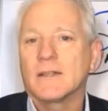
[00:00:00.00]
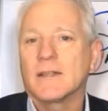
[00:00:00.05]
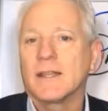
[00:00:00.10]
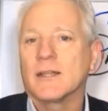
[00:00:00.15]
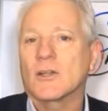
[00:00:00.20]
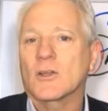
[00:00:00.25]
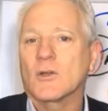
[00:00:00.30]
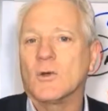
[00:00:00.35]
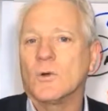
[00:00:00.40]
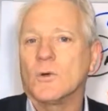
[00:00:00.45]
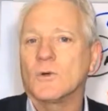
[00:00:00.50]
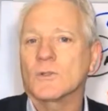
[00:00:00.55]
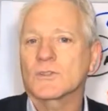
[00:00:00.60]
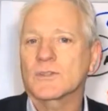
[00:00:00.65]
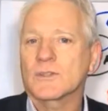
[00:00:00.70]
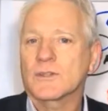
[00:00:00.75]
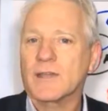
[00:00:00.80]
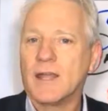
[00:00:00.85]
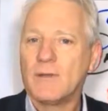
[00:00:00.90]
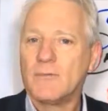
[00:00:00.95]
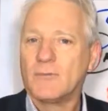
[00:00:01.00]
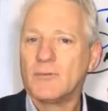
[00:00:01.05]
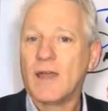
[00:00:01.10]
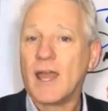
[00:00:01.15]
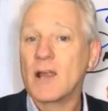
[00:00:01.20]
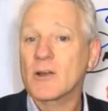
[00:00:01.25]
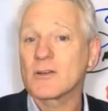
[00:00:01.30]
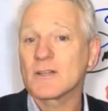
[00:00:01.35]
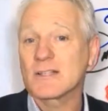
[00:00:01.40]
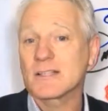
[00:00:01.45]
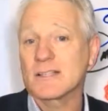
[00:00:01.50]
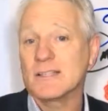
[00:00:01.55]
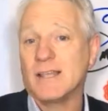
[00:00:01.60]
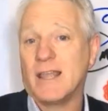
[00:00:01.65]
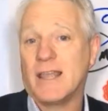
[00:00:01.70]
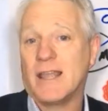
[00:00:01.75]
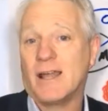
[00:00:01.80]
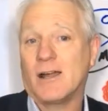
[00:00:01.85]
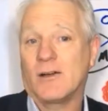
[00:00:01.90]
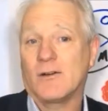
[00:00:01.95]
then of course that flower is
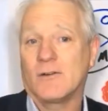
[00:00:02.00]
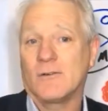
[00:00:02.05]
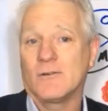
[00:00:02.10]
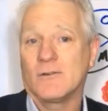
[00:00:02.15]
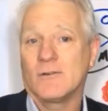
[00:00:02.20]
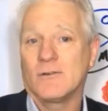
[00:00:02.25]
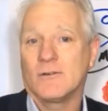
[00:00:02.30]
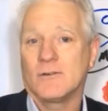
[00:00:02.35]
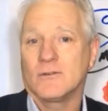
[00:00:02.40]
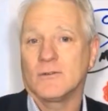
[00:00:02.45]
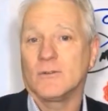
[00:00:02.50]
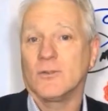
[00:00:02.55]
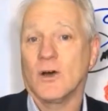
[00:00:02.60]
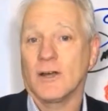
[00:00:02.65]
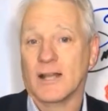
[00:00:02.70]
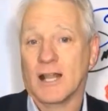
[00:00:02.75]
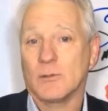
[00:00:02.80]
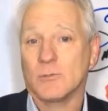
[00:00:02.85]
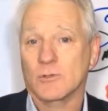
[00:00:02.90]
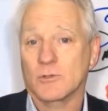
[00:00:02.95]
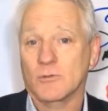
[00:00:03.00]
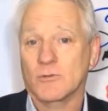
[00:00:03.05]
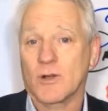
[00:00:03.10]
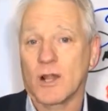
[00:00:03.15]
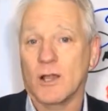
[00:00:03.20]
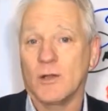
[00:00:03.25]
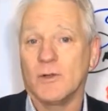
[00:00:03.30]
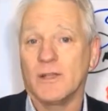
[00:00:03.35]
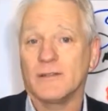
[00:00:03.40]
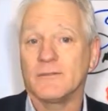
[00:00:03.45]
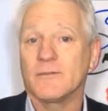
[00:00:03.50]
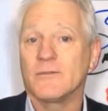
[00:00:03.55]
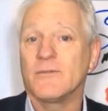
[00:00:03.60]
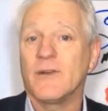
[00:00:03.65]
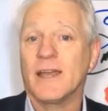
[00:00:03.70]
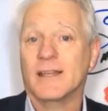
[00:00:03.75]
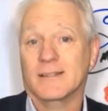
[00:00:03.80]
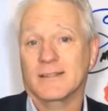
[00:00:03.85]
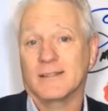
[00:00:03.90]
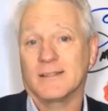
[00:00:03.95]
now not able to grow. In
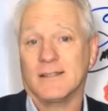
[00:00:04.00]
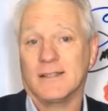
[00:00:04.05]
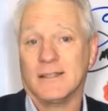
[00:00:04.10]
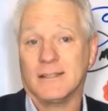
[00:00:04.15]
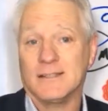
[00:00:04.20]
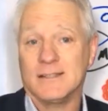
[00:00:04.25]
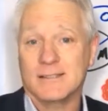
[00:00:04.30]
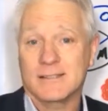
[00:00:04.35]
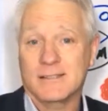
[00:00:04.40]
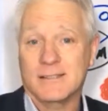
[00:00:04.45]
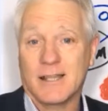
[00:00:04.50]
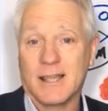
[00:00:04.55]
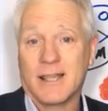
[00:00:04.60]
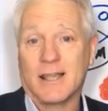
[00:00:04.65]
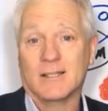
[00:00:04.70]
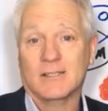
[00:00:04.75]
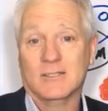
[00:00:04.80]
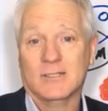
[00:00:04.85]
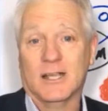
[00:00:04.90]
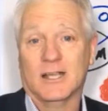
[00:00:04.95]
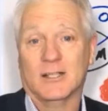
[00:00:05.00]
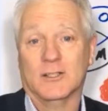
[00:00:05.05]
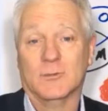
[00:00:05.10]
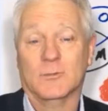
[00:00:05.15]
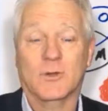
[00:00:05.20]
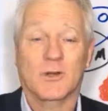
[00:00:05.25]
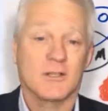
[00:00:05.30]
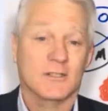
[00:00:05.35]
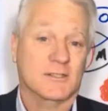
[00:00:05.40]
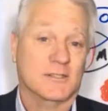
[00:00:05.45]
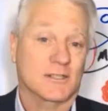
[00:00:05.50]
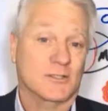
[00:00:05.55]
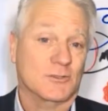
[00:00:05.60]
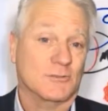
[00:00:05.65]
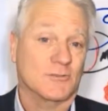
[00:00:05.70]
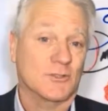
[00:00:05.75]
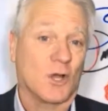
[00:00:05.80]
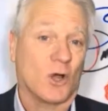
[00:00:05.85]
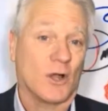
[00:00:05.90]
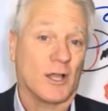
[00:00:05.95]
fact, it is now starting the
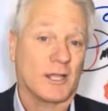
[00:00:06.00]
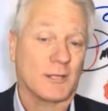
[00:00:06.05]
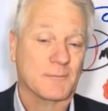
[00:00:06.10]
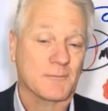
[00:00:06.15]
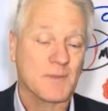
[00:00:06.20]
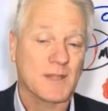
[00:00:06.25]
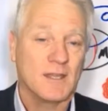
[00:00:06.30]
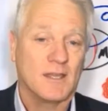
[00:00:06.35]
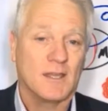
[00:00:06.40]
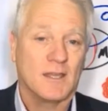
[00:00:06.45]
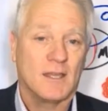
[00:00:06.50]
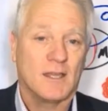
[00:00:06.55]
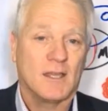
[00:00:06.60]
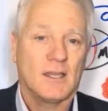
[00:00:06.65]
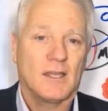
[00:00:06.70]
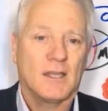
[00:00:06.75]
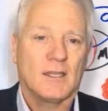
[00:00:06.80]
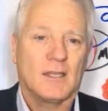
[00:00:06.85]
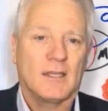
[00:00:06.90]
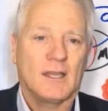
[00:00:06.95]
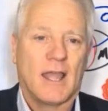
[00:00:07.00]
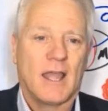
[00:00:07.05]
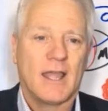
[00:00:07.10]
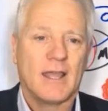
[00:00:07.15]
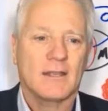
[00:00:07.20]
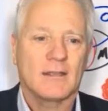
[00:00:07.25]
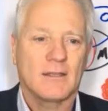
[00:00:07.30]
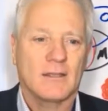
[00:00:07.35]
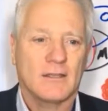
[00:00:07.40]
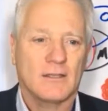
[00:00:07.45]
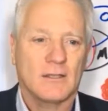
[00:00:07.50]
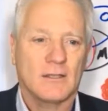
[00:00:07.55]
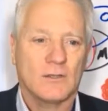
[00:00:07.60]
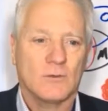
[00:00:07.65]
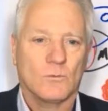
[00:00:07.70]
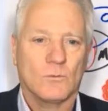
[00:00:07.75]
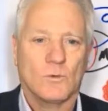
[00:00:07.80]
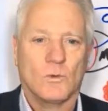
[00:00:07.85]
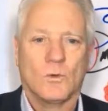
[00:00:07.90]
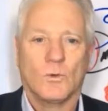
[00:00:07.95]
process of dying. And
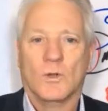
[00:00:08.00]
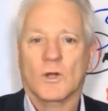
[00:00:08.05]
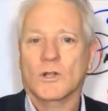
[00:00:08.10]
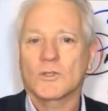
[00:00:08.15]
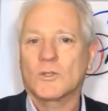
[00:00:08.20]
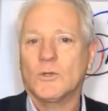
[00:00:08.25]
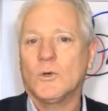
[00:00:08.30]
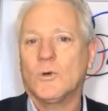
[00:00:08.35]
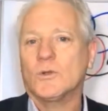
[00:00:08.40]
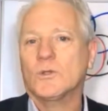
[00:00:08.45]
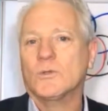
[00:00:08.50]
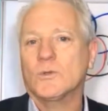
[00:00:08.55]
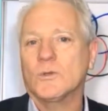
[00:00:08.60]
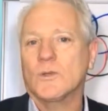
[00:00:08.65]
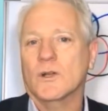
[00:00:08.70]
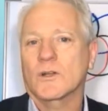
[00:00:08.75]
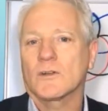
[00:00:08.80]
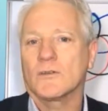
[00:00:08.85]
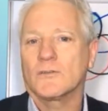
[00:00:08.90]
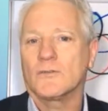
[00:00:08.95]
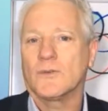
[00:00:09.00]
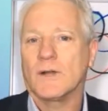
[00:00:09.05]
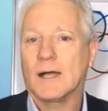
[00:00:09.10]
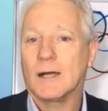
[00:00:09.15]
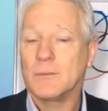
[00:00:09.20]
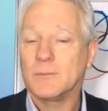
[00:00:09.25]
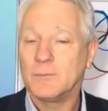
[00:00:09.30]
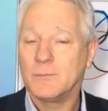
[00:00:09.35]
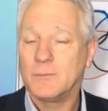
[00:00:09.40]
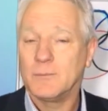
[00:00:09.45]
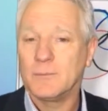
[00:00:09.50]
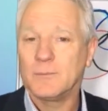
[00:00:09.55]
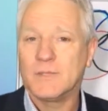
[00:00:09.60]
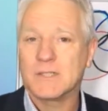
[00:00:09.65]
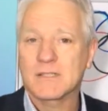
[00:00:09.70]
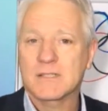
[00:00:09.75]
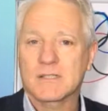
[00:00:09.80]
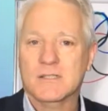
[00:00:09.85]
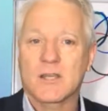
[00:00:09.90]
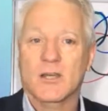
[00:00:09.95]
when I talk to a lot of
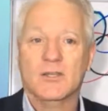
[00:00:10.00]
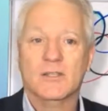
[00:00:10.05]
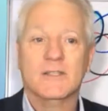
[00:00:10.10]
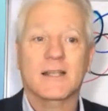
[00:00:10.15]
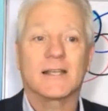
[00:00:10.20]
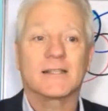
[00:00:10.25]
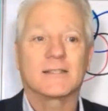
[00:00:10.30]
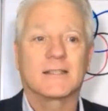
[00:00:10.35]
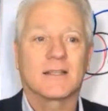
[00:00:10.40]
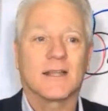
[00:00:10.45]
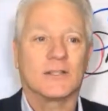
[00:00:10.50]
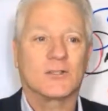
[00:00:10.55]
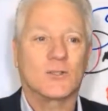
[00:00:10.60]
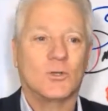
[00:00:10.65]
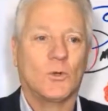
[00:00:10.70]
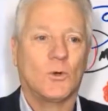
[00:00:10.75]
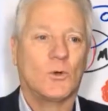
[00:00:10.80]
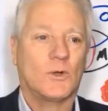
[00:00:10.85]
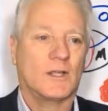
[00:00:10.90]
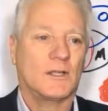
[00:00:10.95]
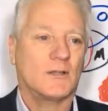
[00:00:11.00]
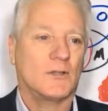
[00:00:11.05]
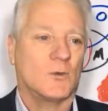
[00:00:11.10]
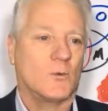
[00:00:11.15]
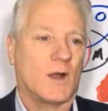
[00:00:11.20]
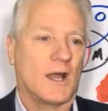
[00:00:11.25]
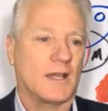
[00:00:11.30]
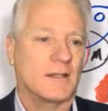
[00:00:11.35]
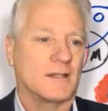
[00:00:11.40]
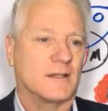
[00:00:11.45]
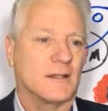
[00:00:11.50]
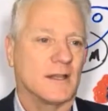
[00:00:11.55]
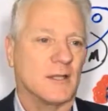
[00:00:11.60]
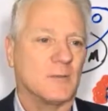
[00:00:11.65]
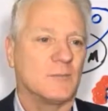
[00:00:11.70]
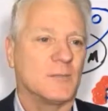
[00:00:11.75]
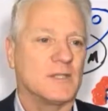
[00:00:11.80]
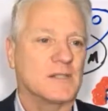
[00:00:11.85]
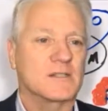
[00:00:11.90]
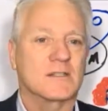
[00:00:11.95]
business owners, they talk in the way that
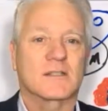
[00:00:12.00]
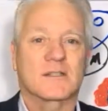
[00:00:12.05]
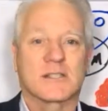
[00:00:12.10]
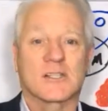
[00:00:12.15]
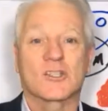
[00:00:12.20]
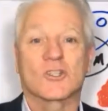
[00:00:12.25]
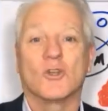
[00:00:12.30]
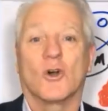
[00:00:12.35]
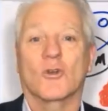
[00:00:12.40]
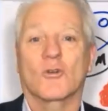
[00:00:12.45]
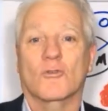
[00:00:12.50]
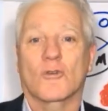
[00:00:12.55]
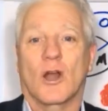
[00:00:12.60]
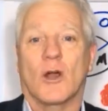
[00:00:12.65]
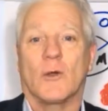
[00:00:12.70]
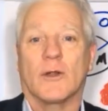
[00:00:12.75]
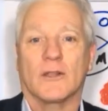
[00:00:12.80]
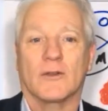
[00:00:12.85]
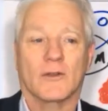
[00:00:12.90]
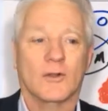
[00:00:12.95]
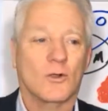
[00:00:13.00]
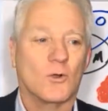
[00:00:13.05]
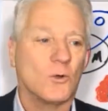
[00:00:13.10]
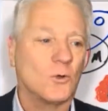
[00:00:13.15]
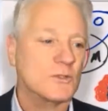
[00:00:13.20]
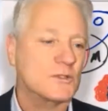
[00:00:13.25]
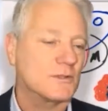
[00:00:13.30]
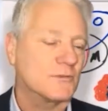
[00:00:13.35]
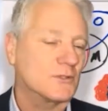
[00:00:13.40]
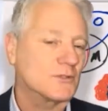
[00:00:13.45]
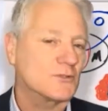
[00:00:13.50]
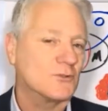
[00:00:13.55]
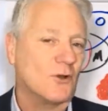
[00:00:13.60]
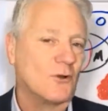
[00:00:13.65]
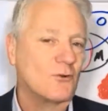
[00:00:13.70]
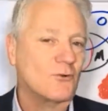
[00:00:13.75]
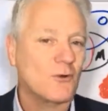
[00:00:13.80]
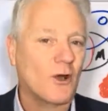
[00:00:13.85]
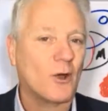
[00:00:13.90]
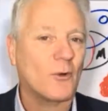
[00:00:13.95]
their business is not growing. And of course, if it's
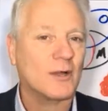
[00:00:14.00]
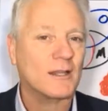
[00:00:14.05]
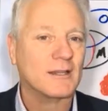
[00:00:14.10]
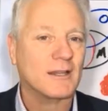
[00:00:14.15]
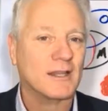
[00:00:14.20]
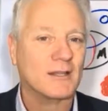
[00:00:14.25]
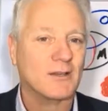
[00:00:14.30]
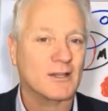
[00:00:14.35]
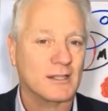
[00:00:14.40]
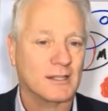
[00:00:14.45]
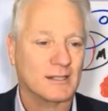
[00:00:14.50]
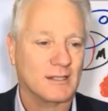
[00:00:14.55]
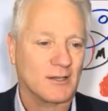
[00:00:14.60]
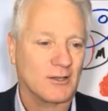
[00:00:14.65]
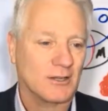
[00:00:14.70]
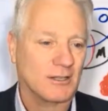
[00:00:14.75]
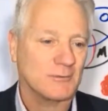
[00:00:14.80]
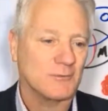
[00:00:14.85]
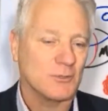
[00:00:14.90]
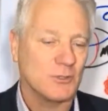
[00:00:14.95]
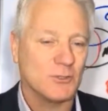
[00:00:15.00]
not growing, then I